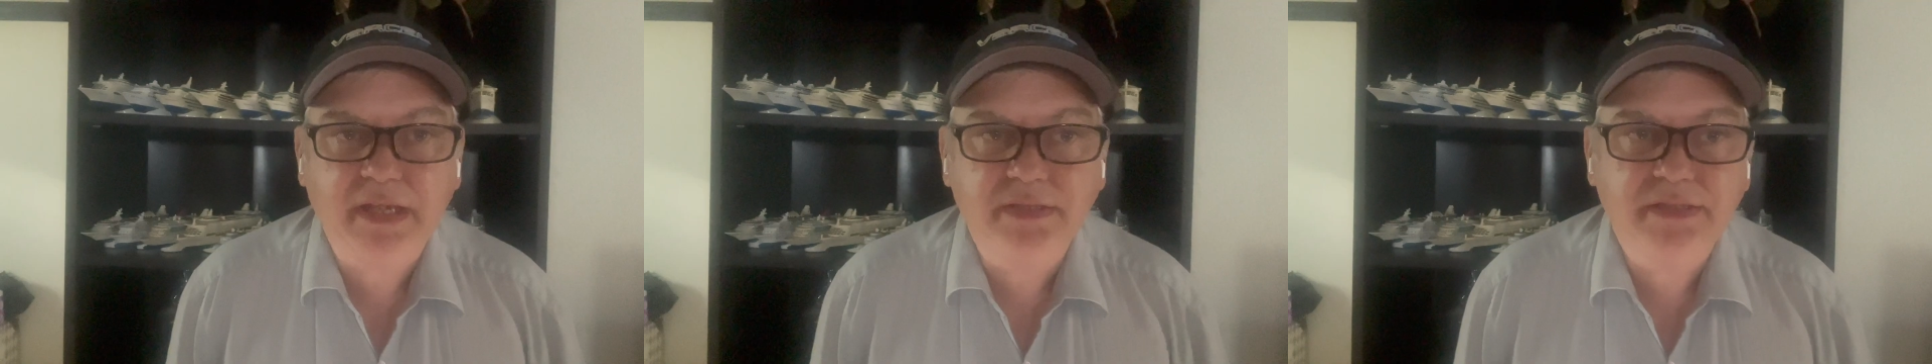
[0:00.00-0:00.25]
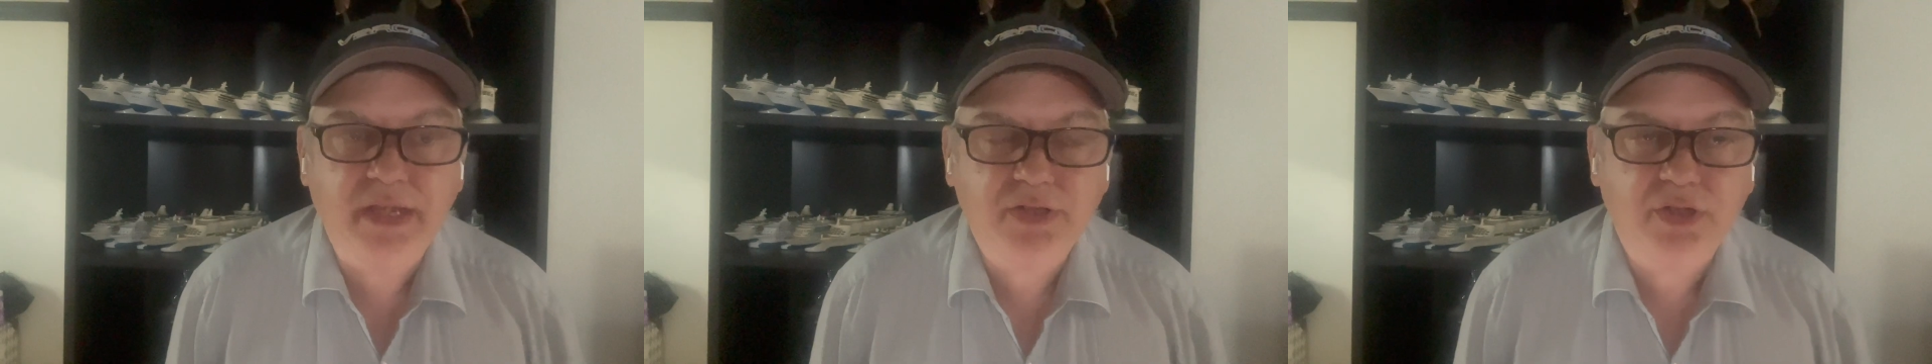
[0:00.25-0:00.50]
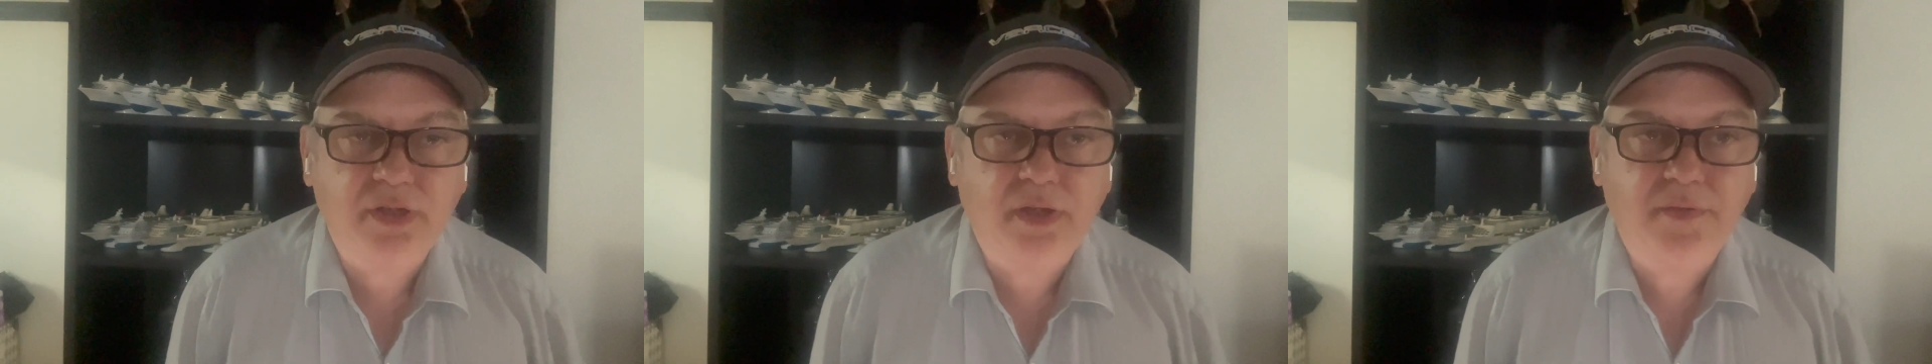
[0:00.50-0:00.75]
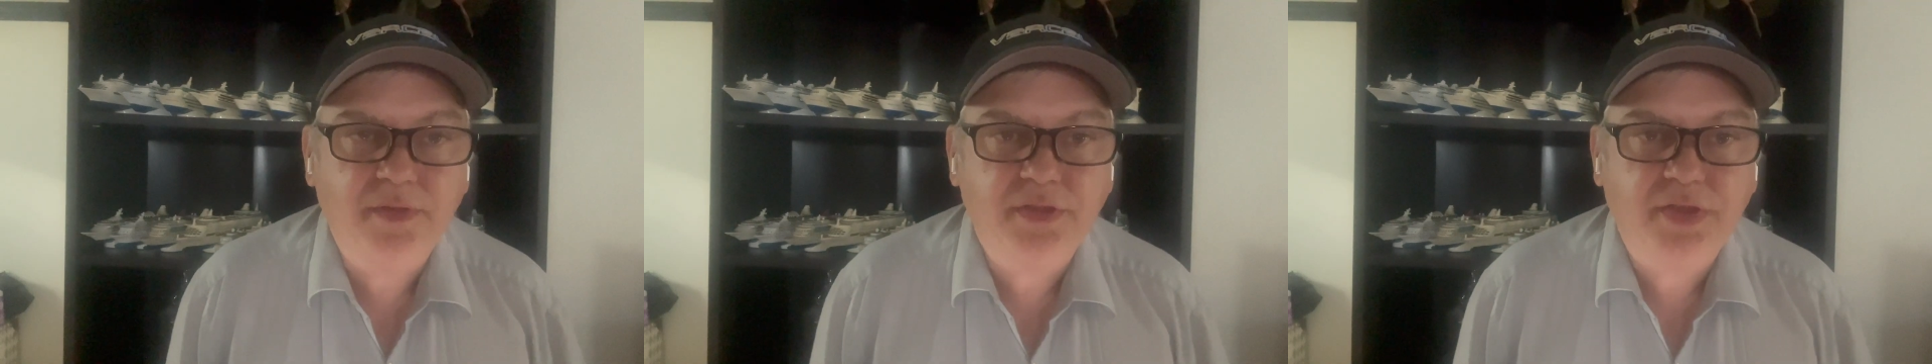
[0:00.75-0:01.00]
section
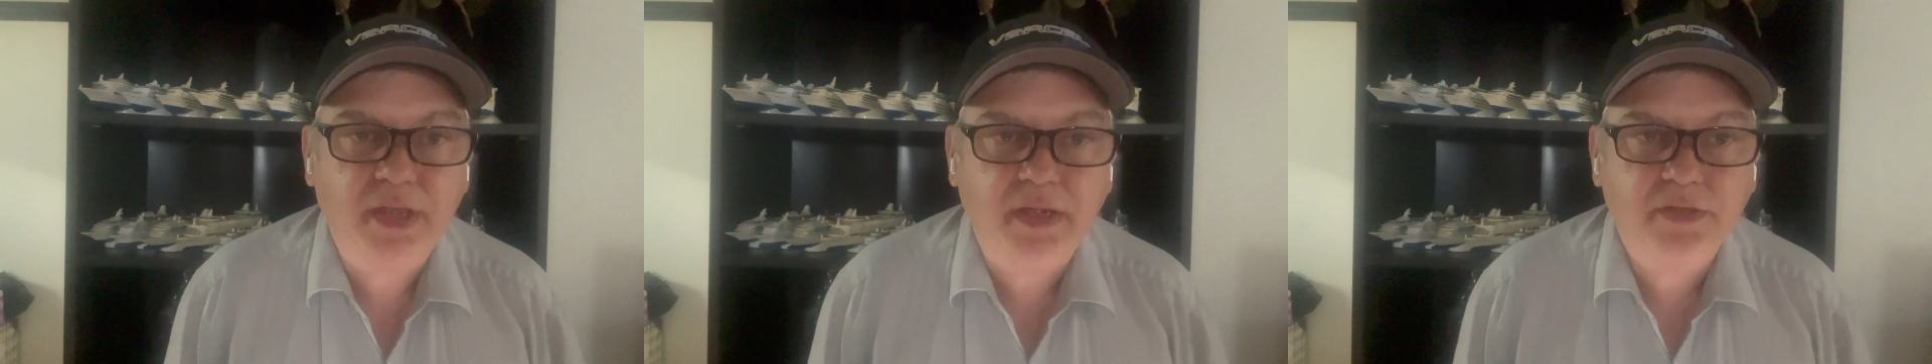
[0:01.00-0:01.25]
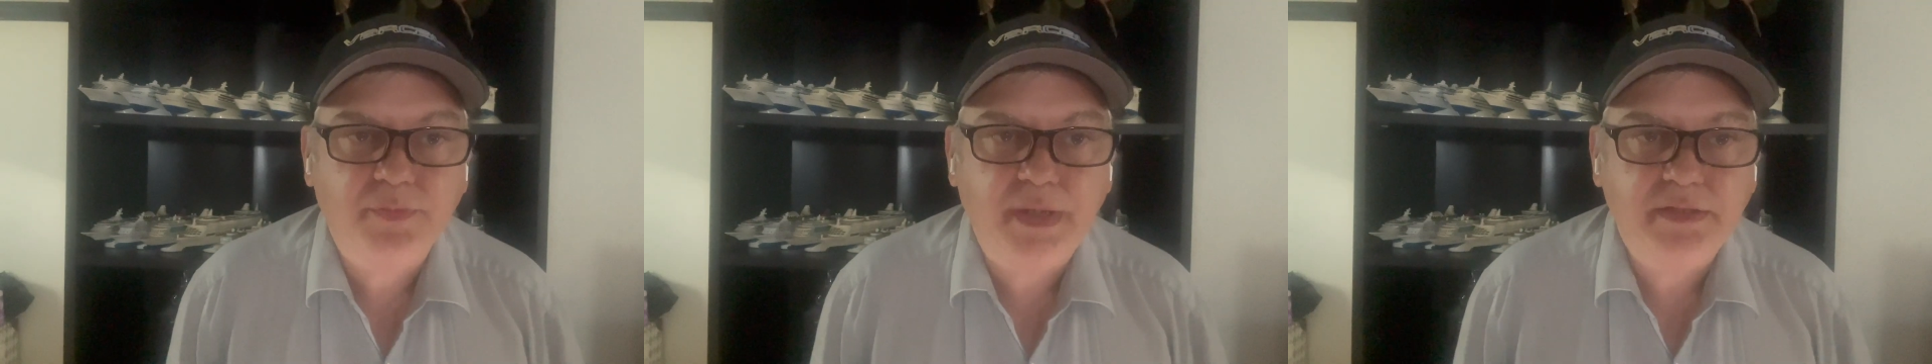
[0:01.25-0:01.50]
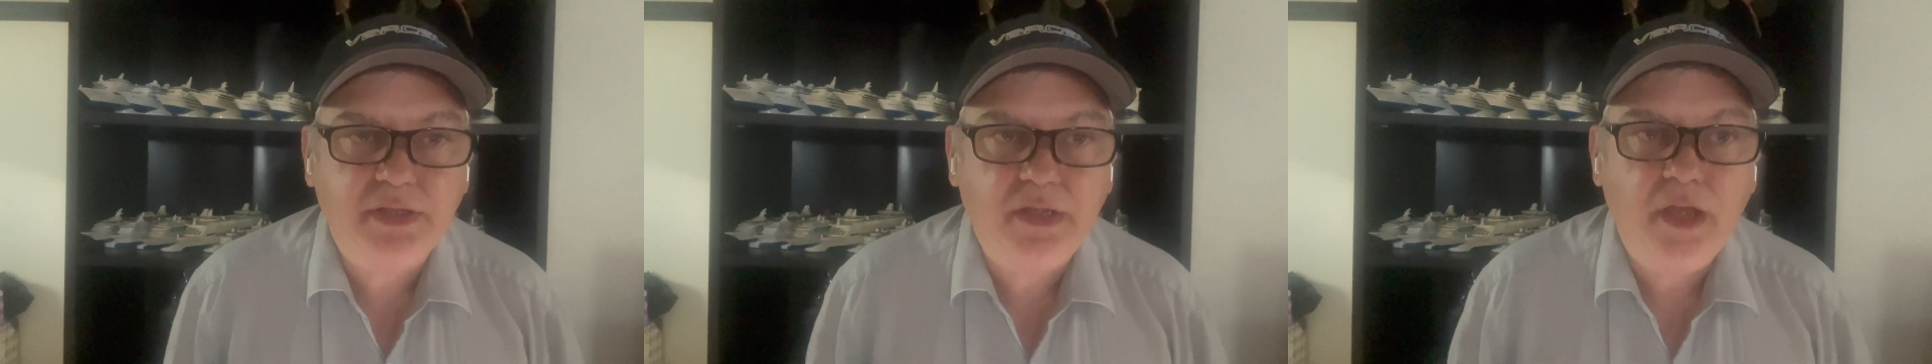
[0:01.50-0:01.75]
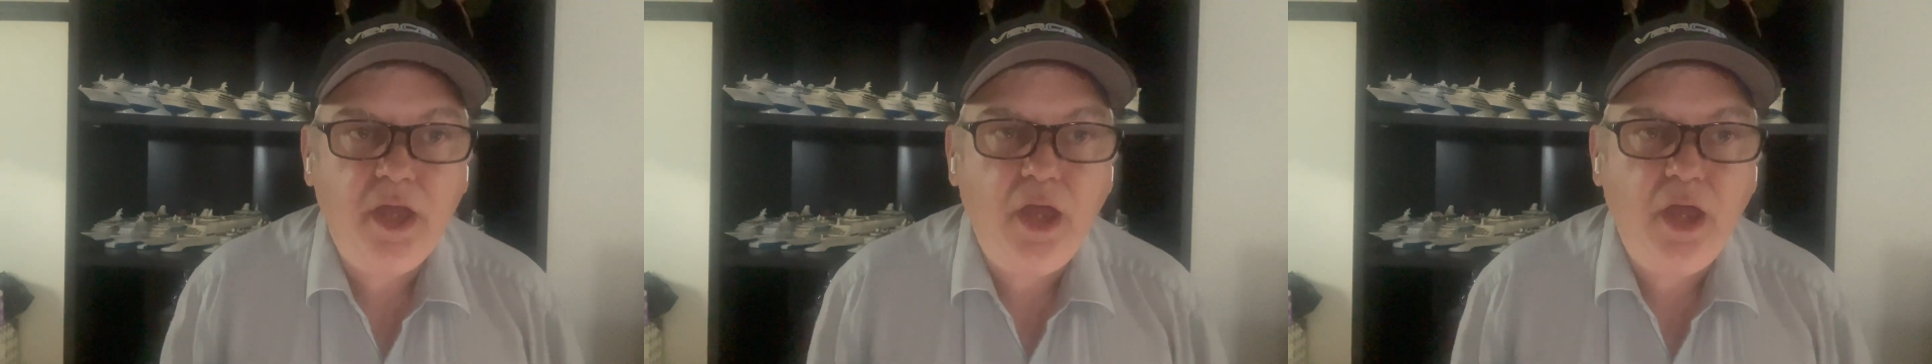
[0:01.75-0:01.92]
of the thing. It's basically,